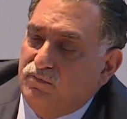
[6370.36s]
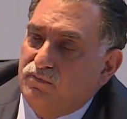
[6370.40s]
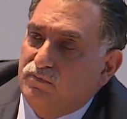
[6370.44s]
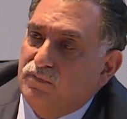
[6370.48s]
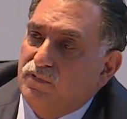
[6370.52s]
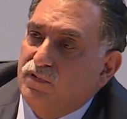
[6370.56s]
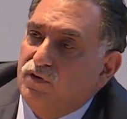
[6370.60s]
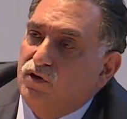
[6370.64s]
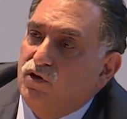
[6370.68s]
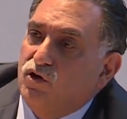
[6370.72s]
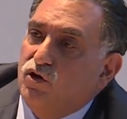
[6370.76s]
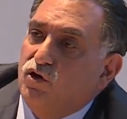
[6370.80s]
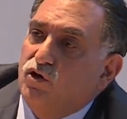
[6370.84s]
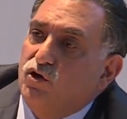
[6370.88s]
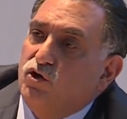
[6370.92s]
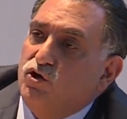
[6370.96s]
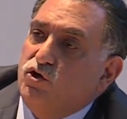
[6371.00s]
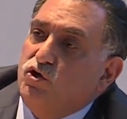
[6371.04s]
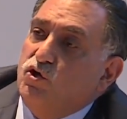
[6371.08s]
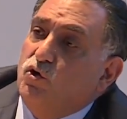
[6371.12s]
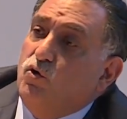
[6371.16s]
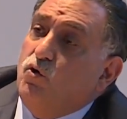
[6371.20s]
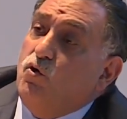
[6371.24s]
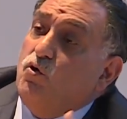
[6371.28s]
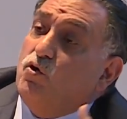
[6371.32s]
this
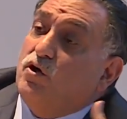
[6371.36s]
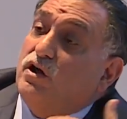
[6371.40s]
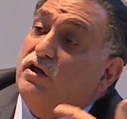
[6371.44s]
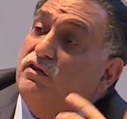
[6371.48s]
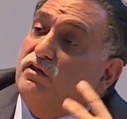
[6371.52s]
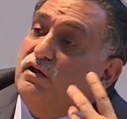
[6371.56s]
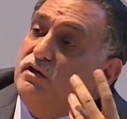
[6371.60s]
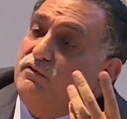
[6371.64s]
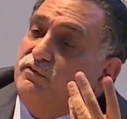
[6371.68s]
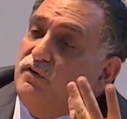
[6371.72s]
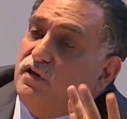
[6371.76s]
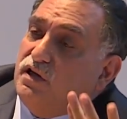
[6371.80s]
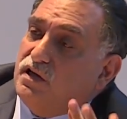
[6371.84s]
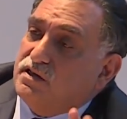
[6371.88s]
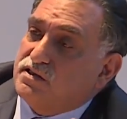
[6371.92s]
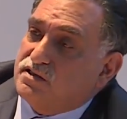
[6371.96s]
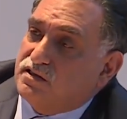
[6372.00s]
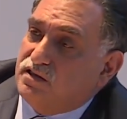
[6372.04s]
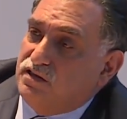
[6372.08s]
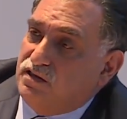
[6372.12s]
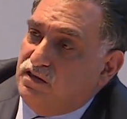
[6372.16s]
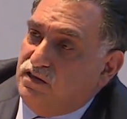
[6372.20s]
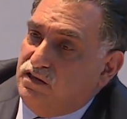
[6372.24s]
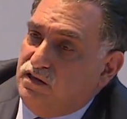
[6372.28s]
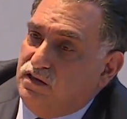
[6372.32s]
negative
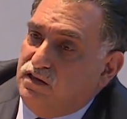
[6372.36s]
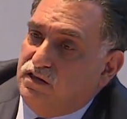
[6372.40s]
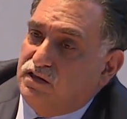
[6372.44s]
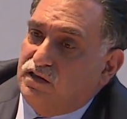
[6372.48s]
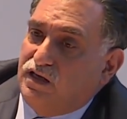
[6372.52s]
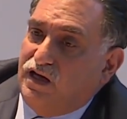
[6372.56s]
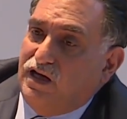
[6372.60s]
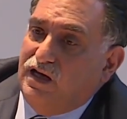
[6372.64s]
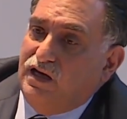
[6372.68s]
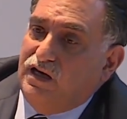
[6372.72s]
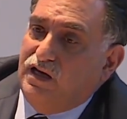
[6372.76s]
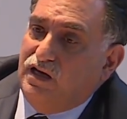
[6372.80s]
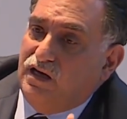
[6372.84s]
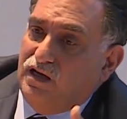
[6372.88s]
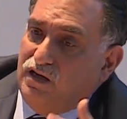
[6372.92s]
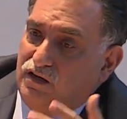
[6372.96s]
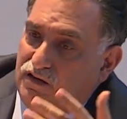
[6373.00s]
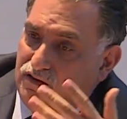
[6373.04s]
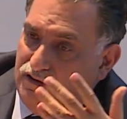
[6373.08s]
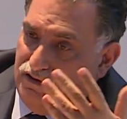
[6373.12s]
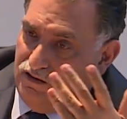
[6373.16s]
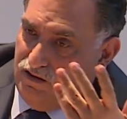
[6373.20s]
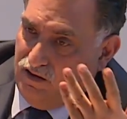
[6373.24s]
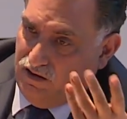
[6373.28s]
impact would